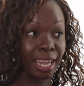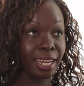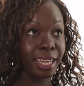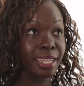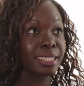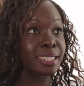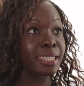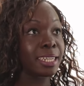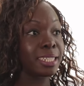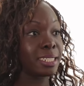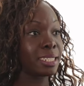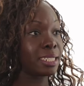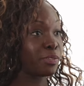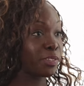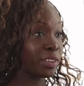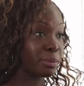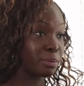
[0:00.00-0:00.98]
and I studied
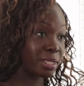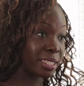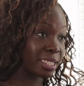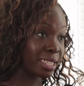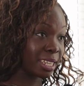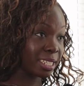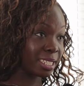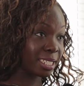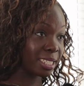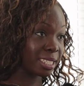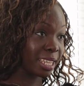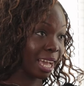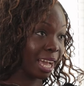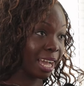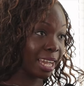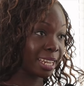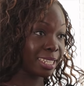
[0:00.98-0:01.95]
development studies
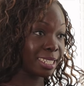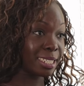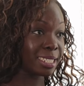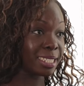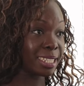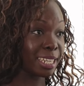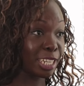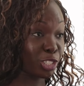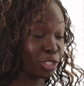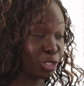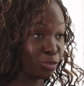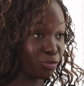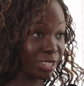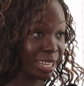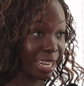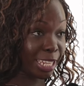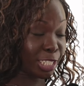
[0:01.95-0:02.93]
and
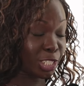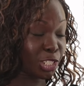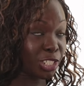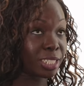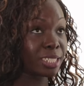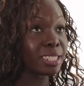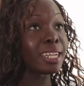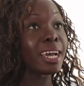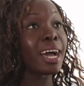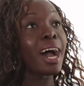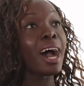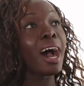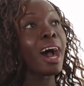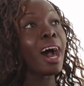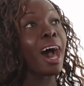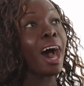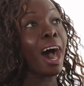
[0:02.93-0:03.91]
international relation.
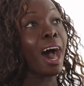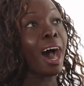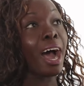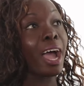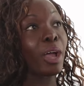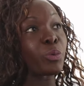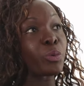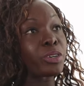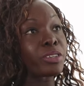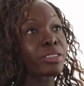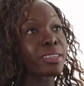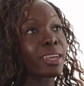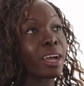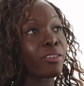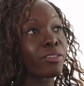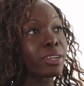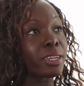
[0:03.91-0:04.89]
I was
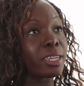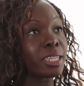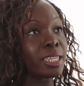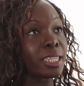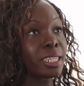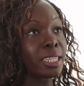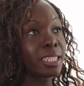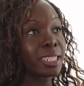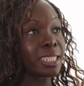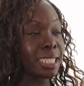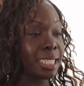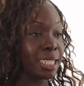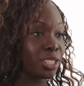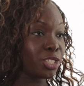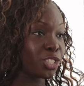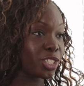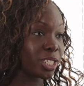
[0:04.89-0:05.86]
currently
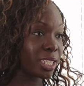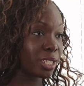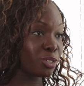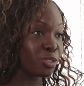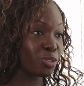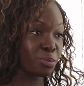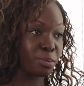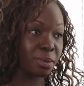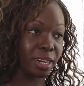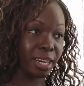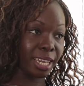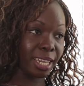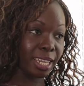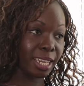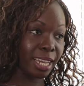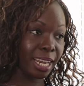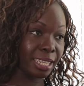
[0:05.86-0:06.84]
teaching in
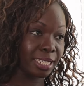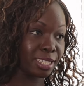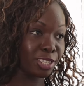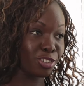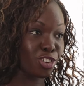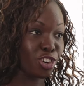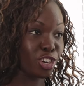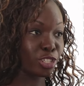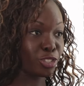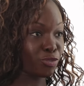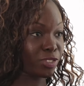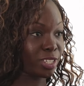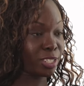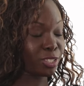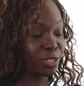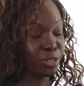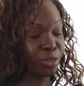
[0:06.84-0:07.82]
Dubai at a
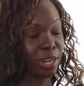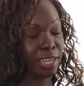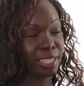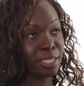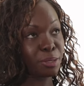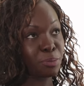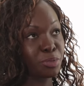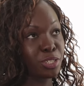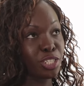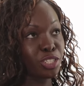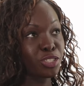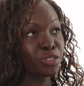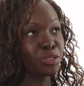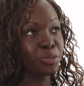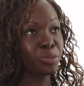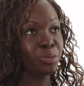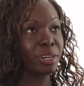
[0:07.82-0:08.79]
nursery, so as a
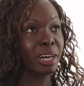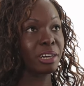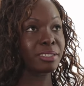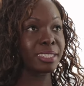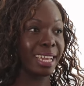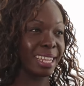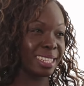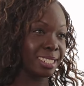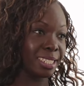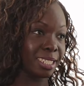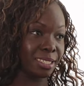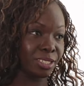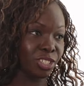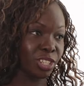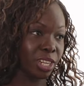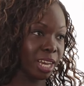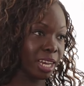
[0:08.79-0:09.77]
preschool, I was head
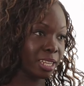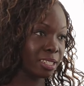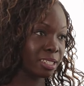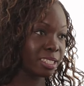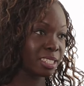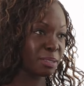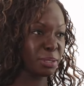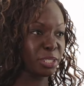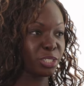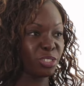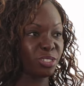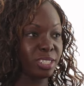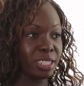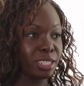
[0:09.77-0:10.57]
teacher and special